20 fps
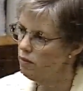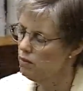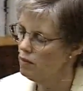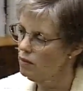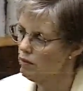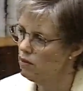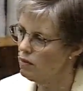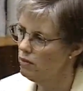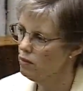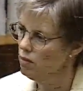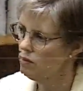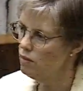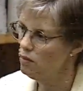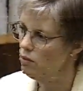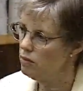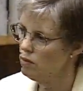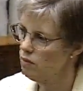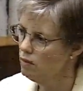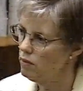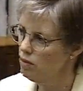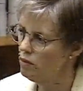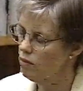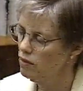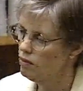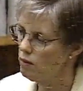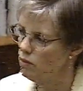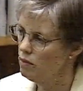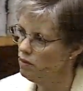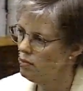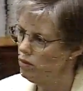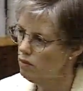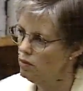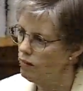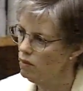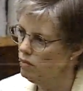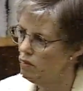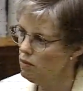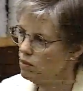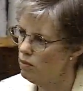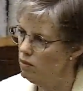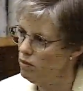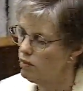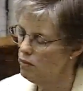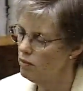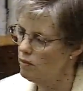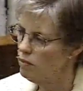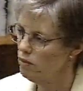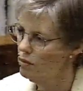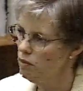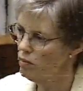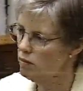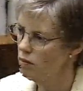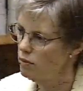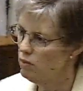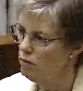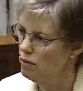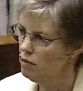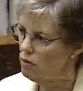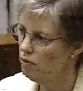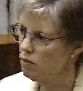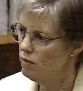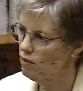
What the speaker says: have they typed any false positives in any test?